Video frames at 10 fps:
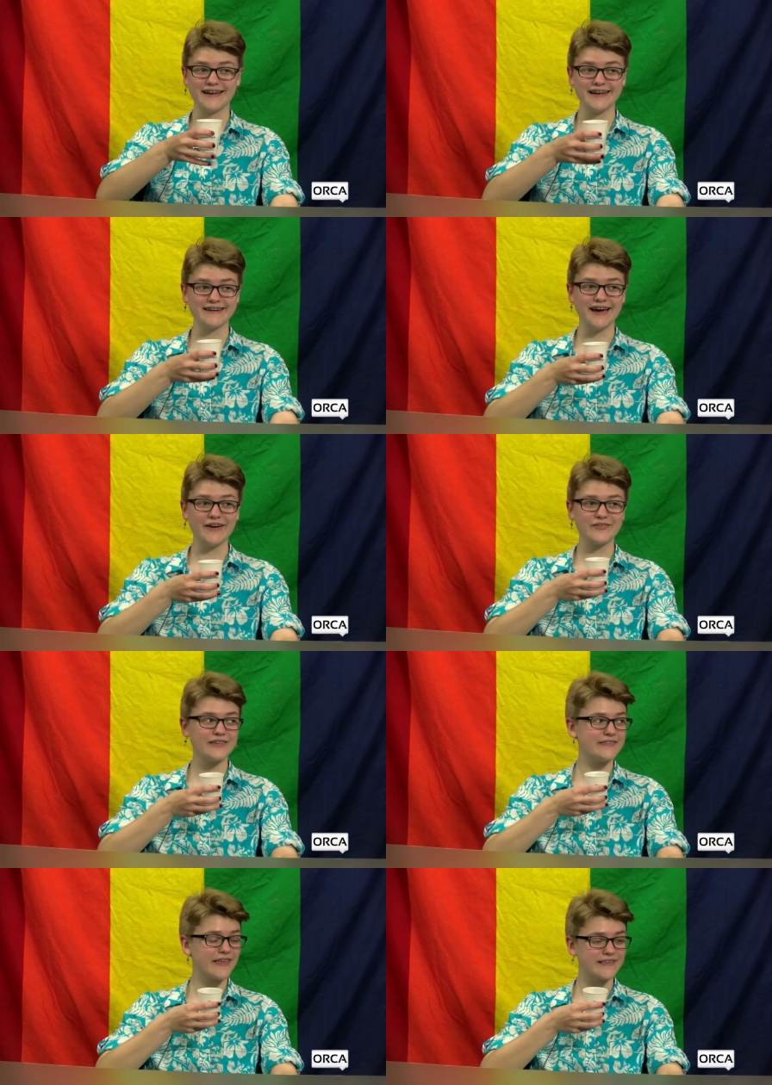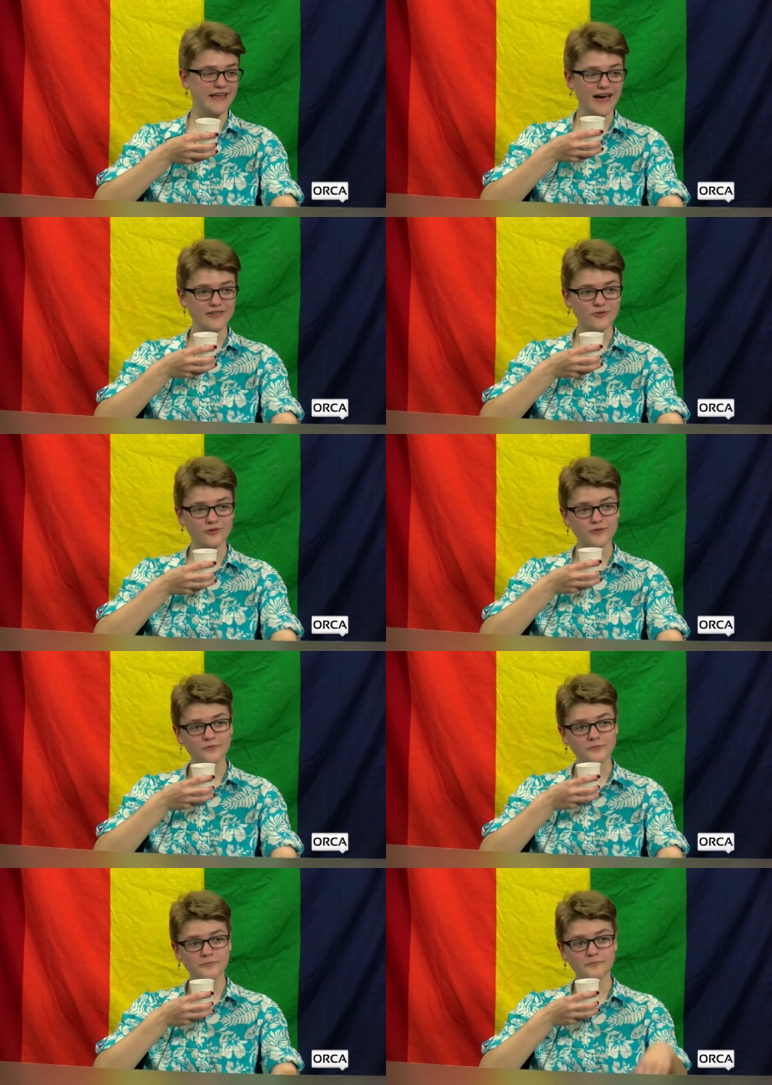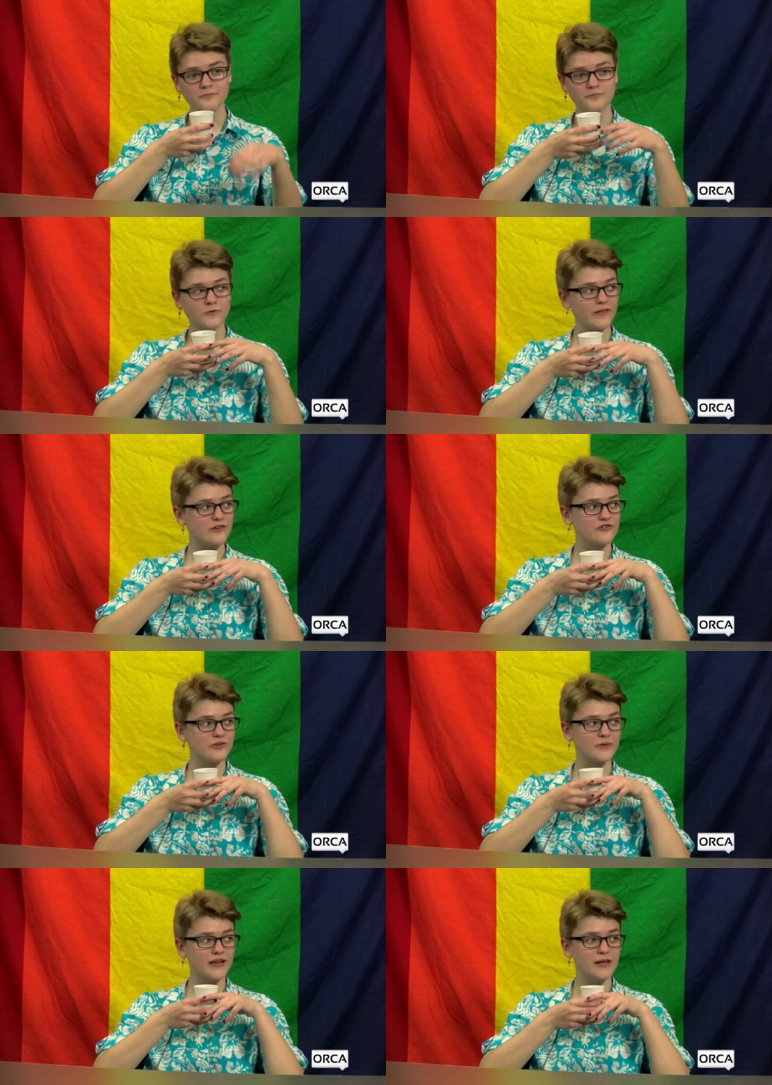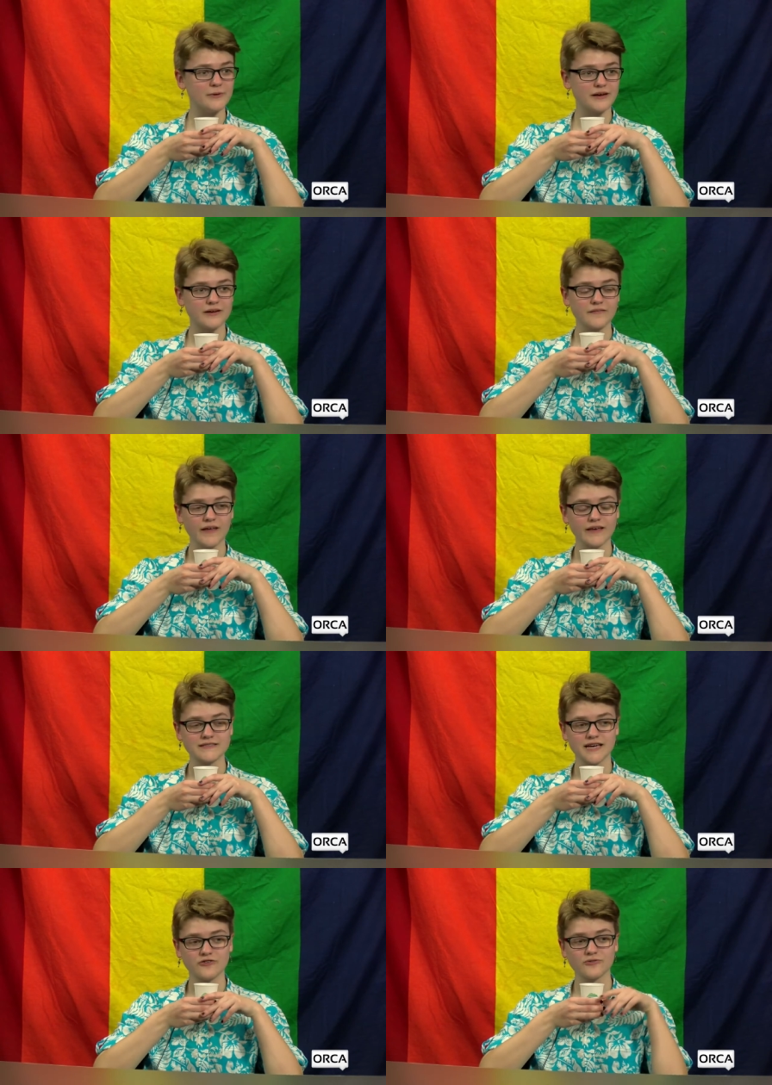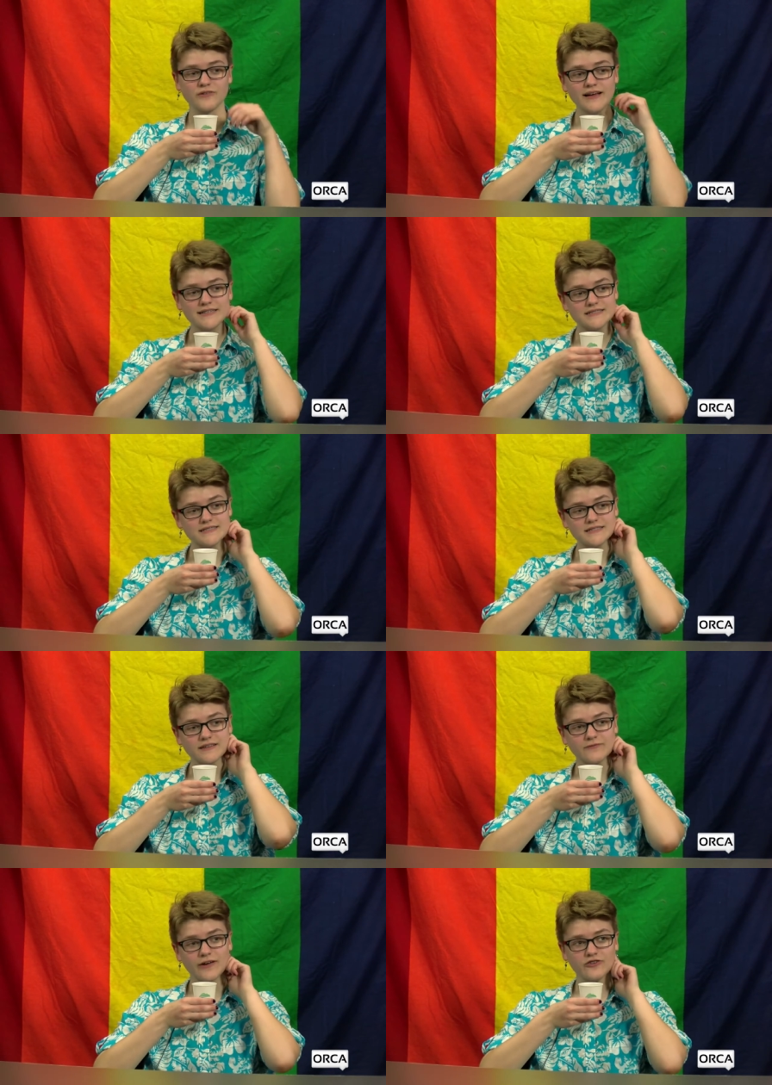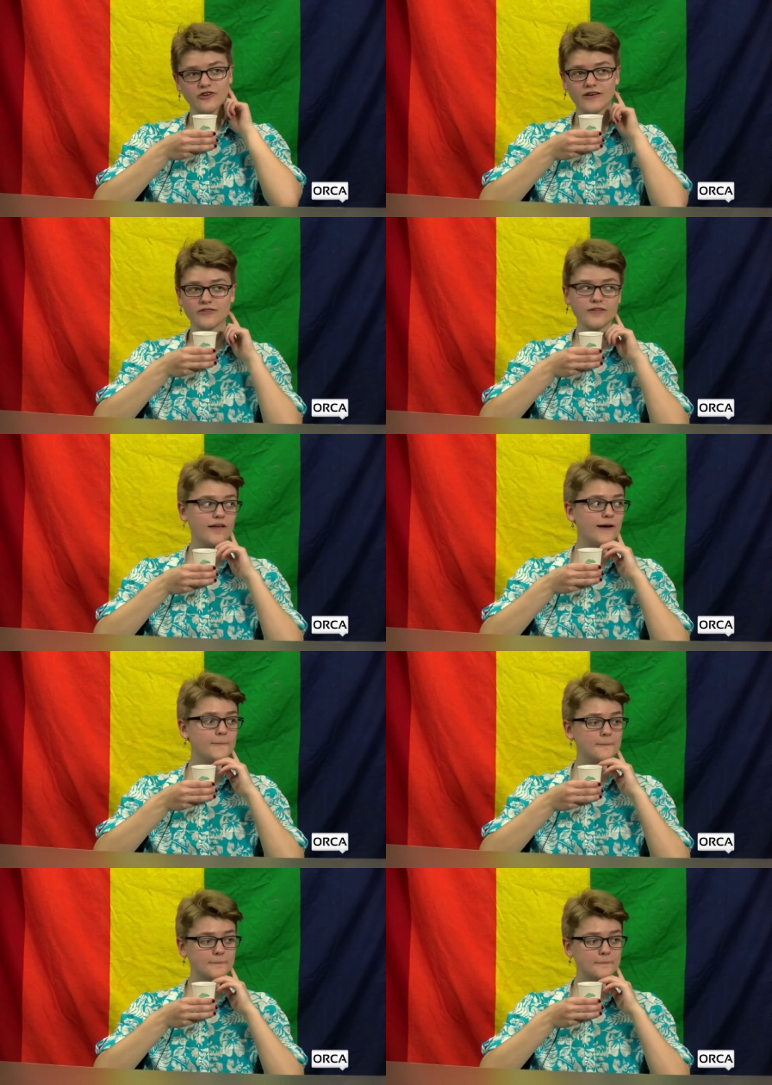And I've seen like that sort of relationship yeah. dynamic like sexualized and fetishized a lot.